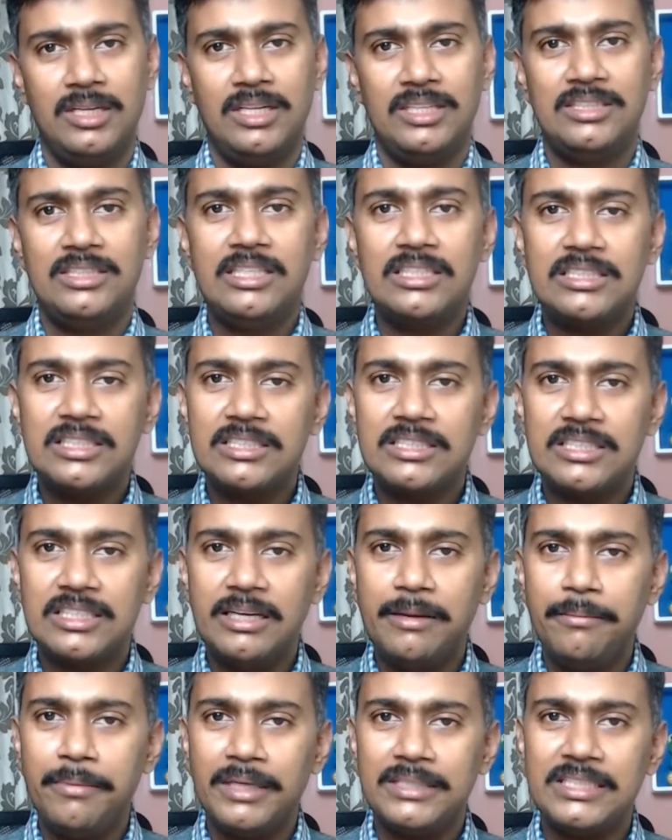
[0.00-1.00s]
This
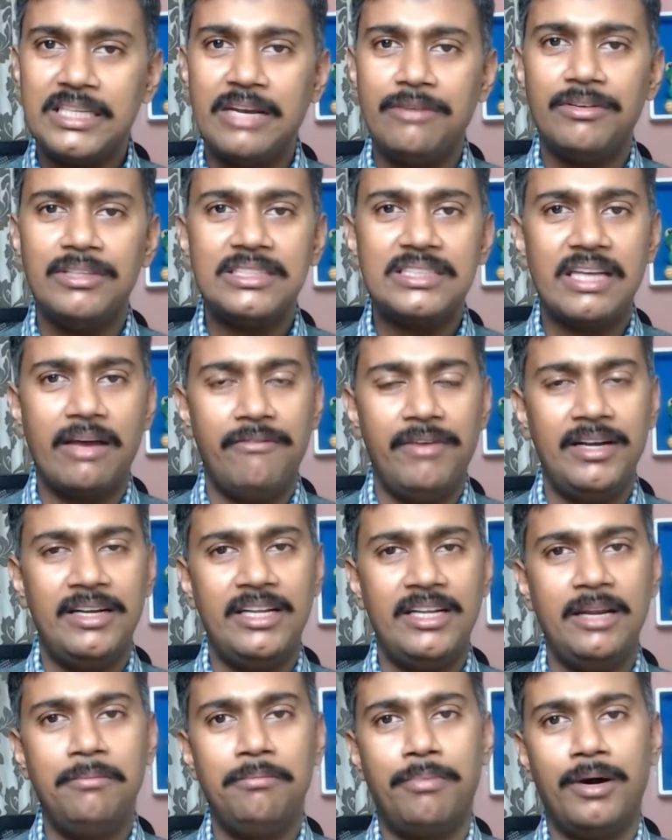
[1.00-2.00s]
scheme has given
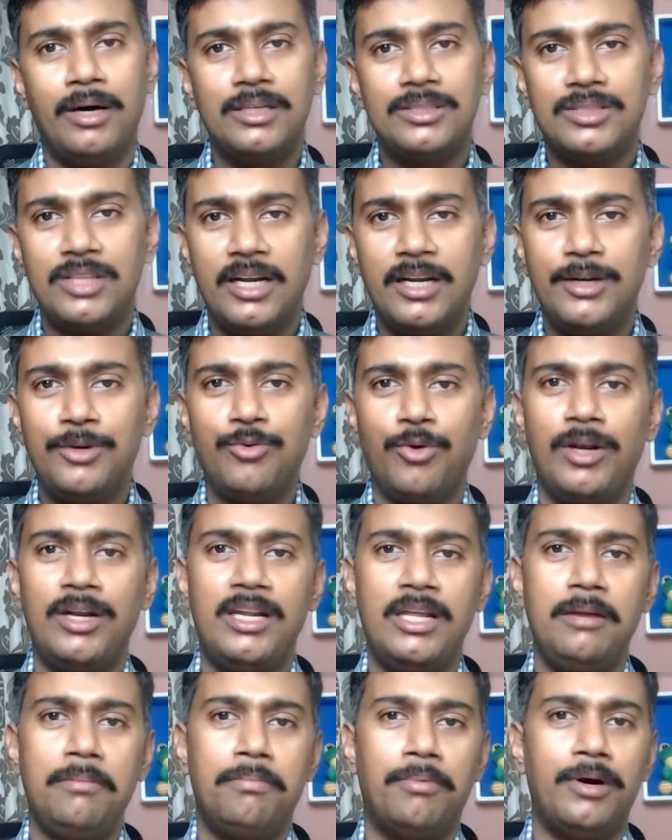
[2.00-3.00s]
seventeen percent,
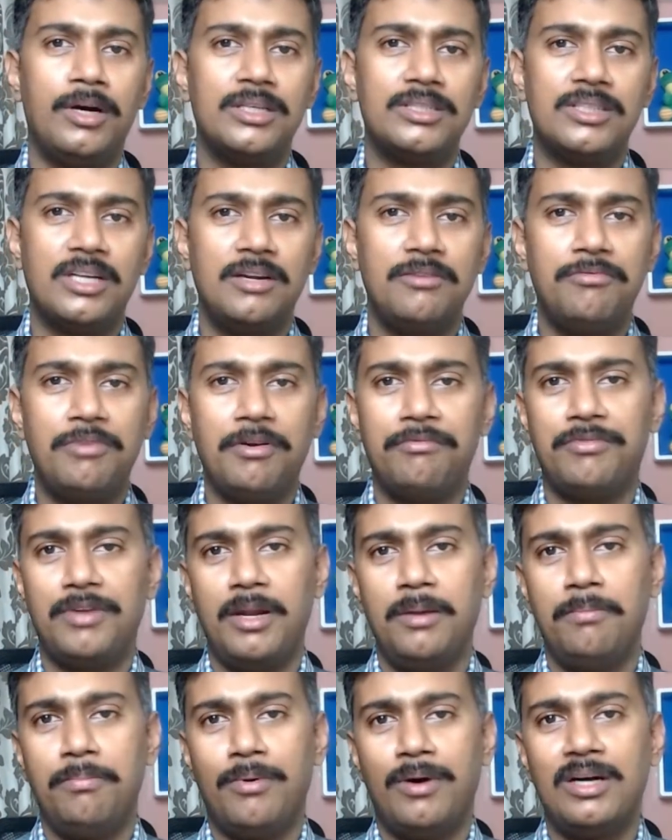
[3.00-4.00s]
twenty percent,
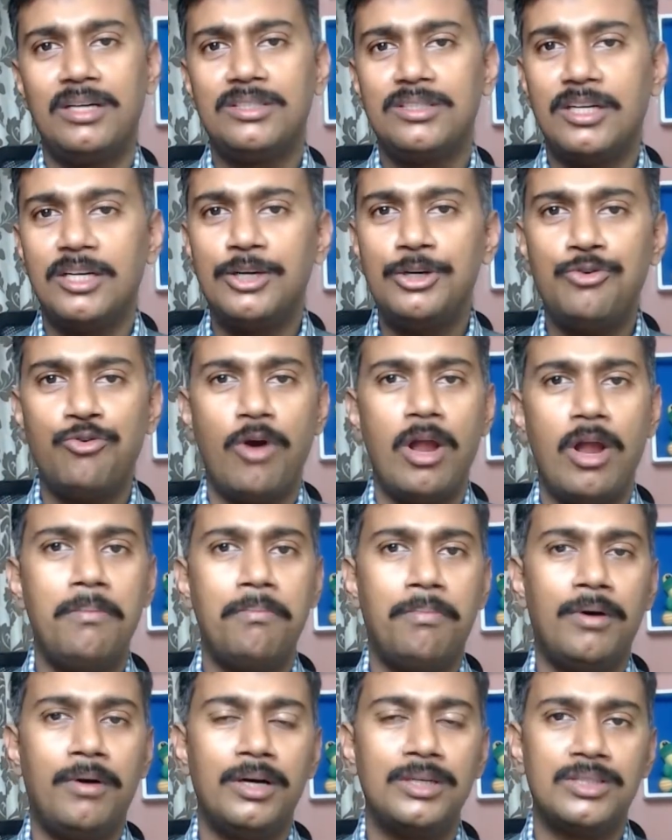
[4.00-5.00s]
fifteen percent, twelve
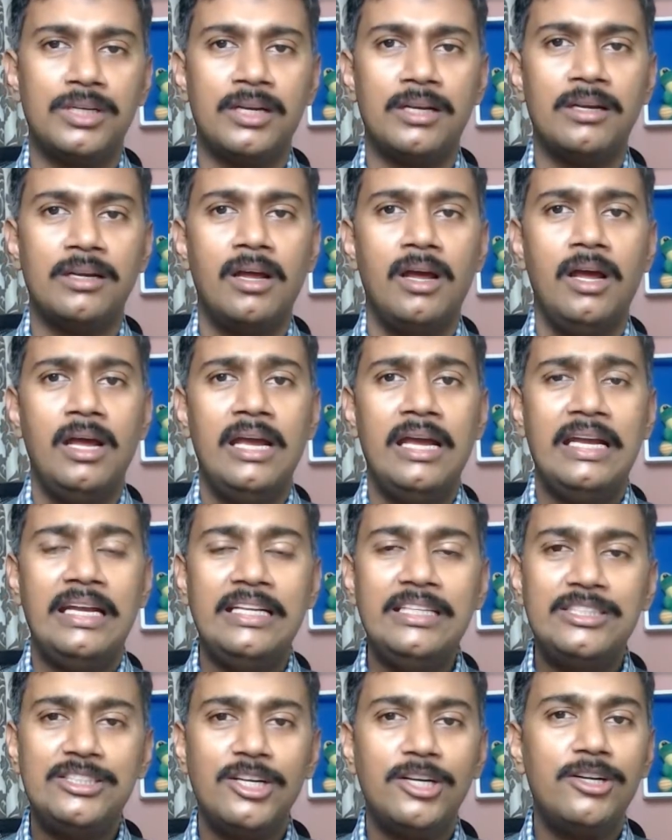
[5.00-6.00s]
percent.
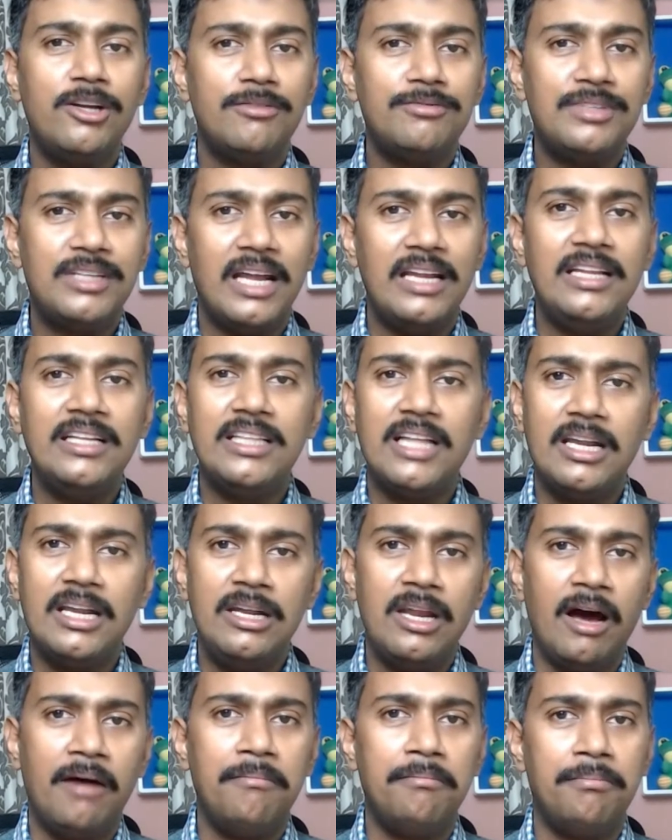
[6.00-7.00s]
Instead of telling the
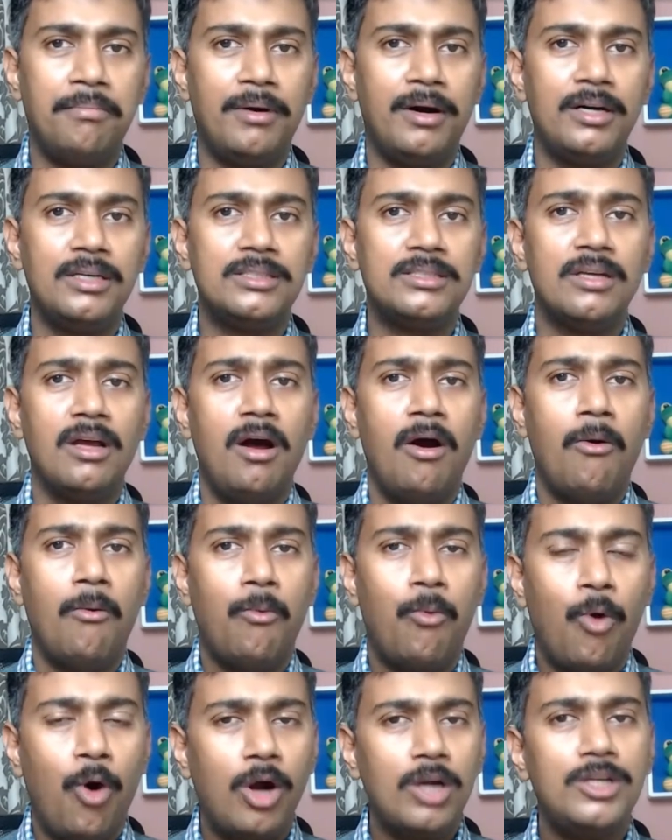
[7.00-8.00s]
numbers,
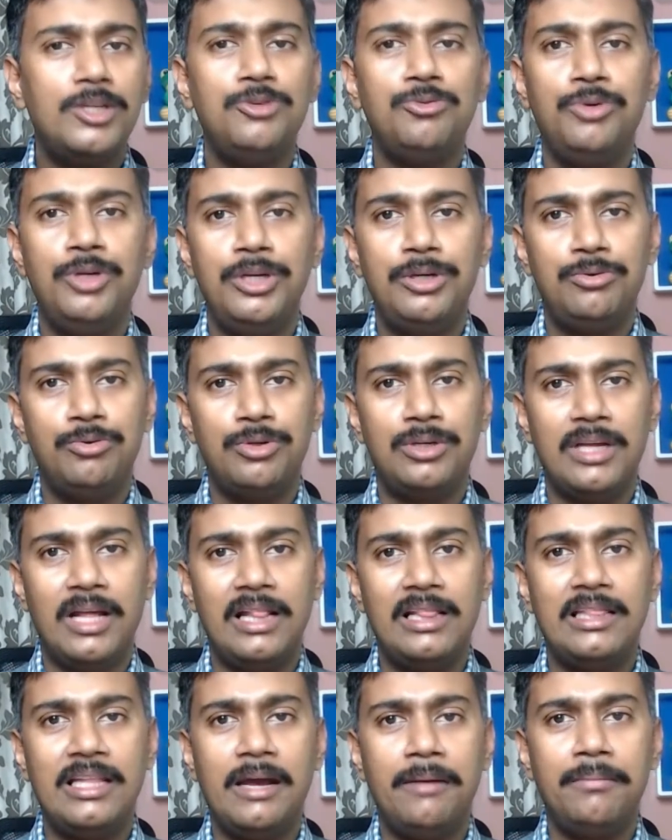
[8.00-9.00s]
what you need to
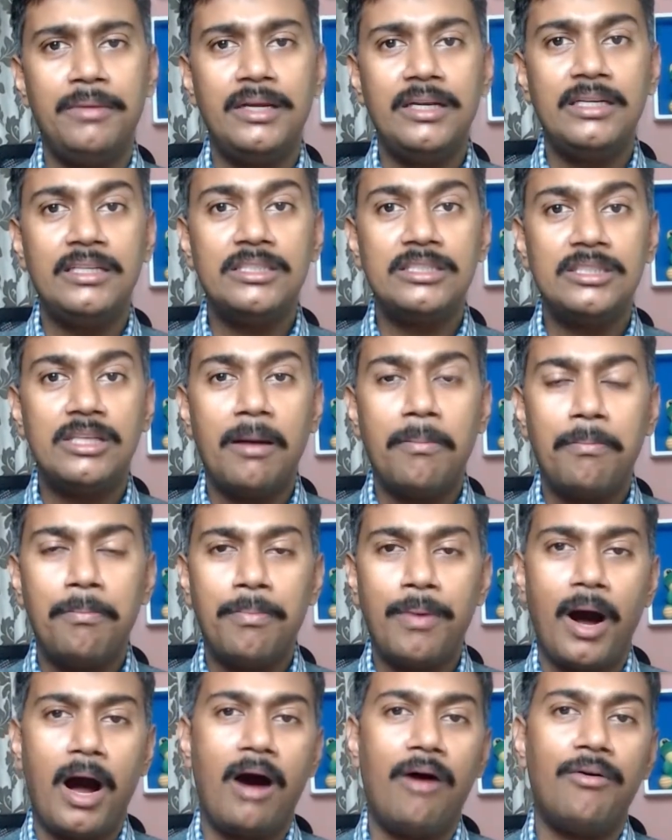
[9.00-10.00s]
tell them is the
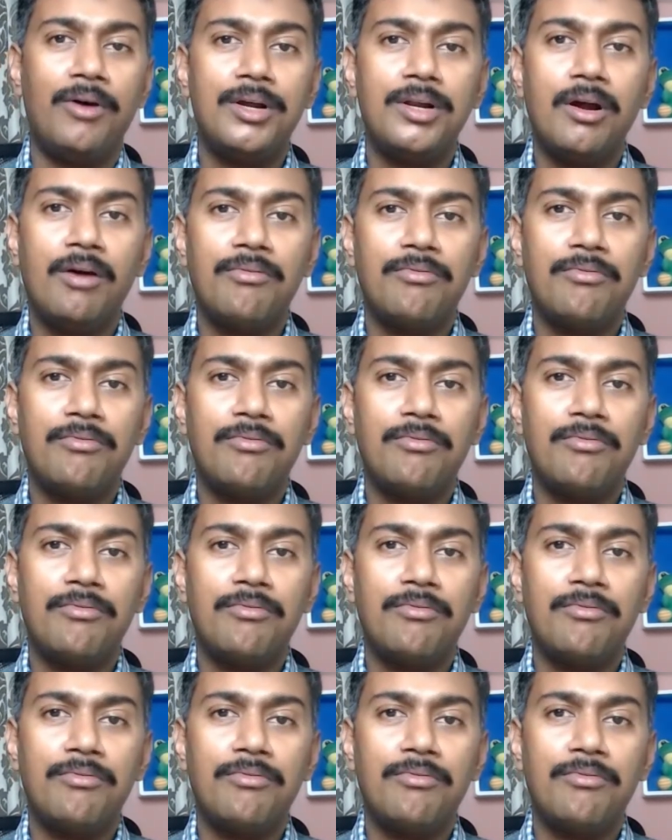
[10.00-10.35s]
power of